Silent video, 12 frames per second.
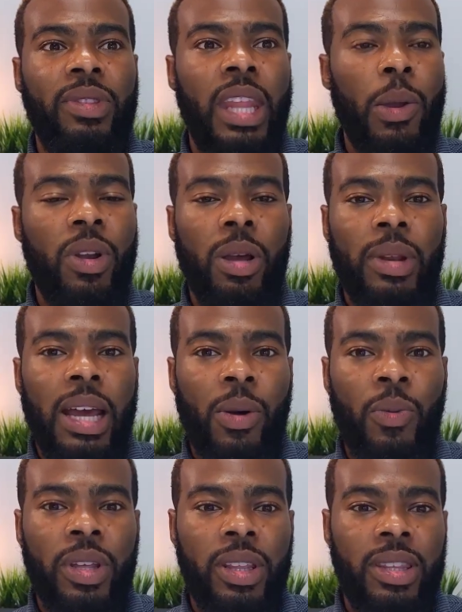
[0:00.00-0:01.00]
they were coming
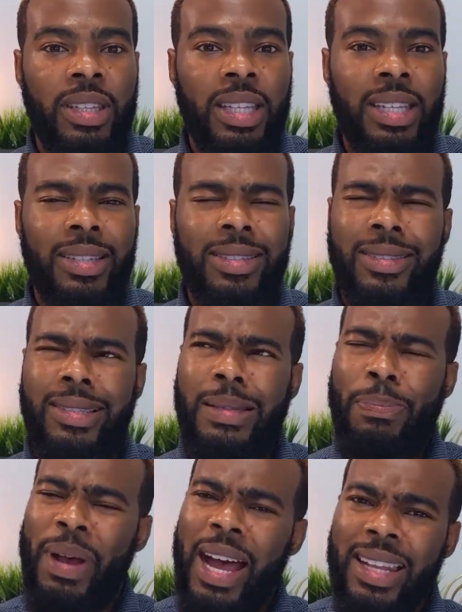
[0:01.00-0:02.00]
out with these
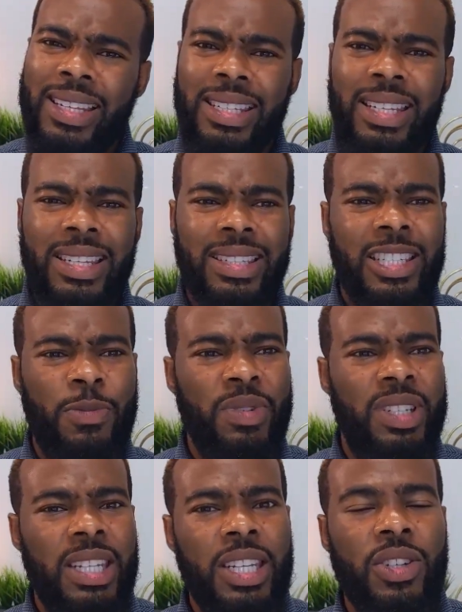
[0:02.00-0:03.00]
policies and these
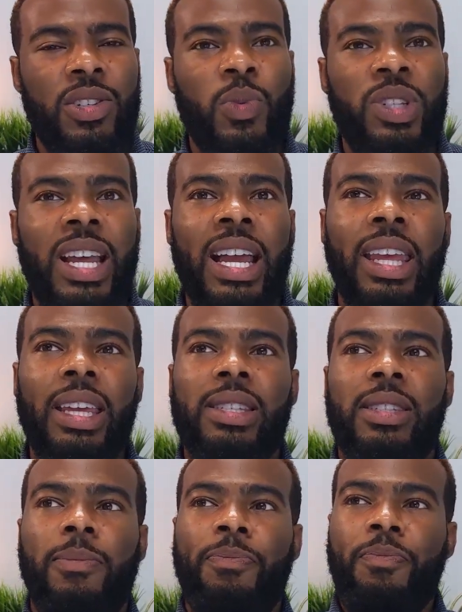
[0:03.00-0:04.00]
procedures, which I
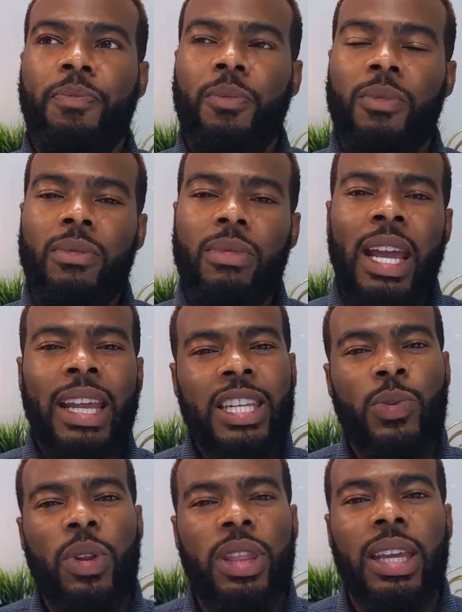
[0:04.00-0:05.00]
guess, I
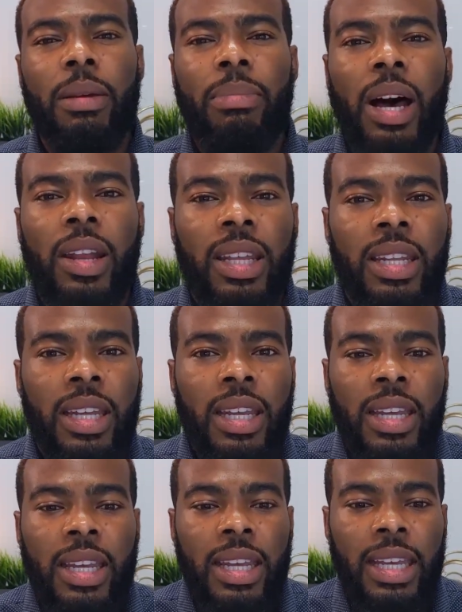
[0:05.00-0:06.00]
guess when you think about it,
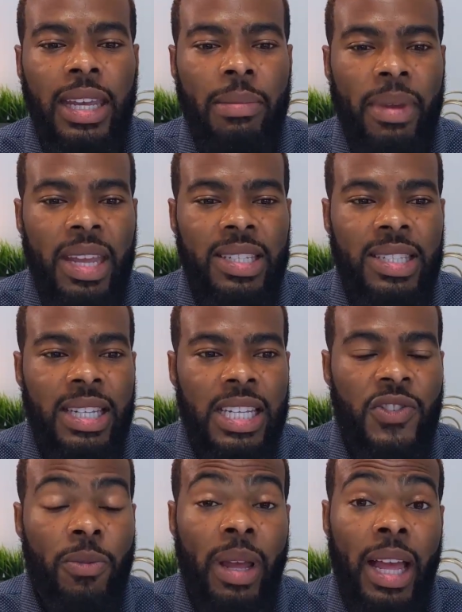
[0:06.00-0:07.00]
it made
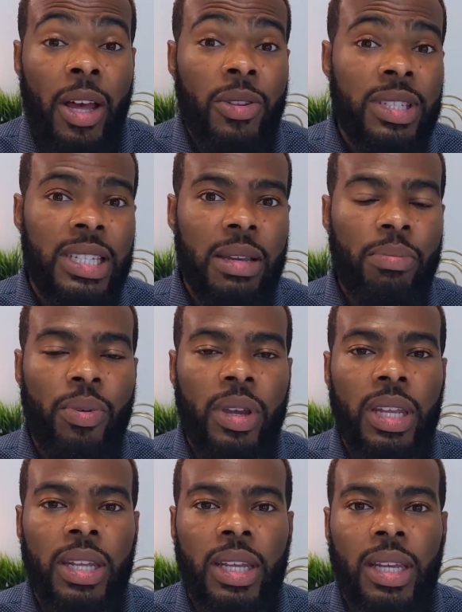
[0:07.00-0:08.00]
sense from a health
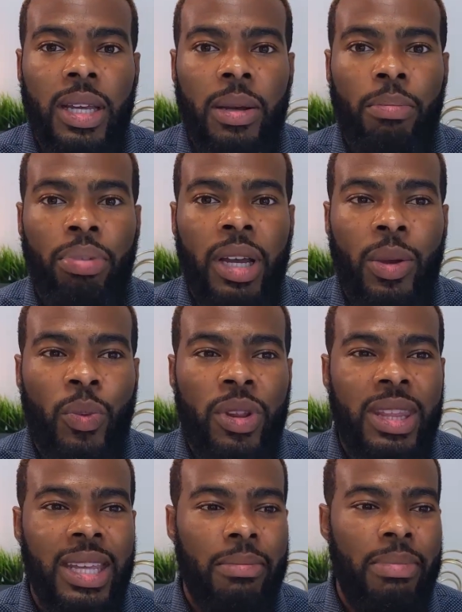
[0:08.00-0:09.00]
standpoint. But when you
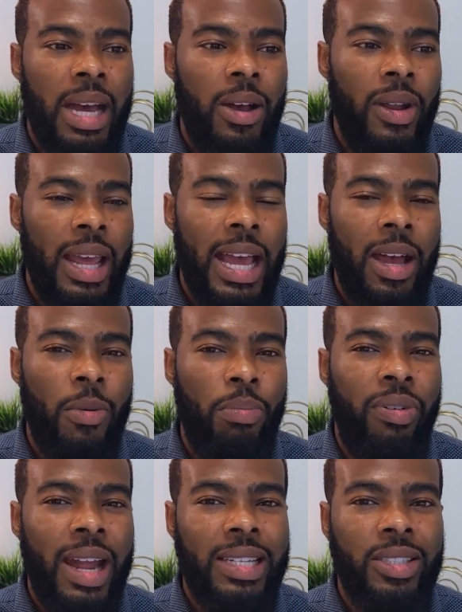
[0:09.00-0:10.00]
think about how
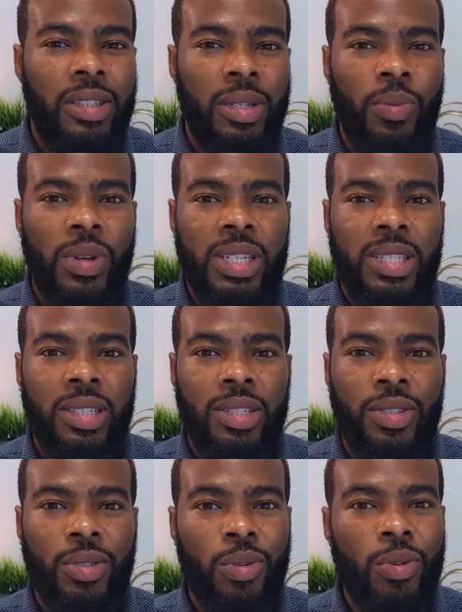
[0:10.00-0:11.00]
practical it was in the
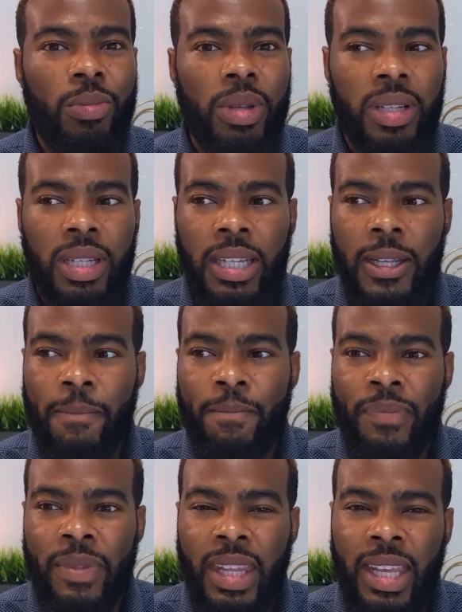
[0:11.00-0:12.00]
school building,
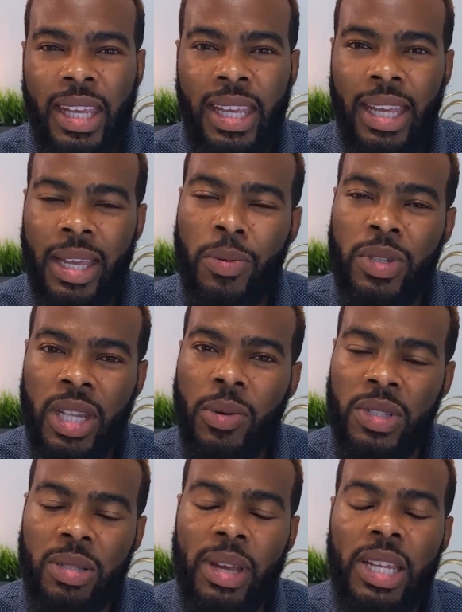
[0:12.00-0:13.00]
it was there
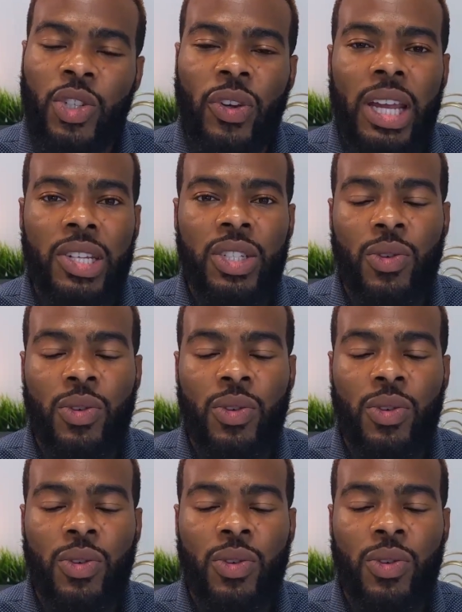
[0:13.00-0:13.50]
were some head scratchers,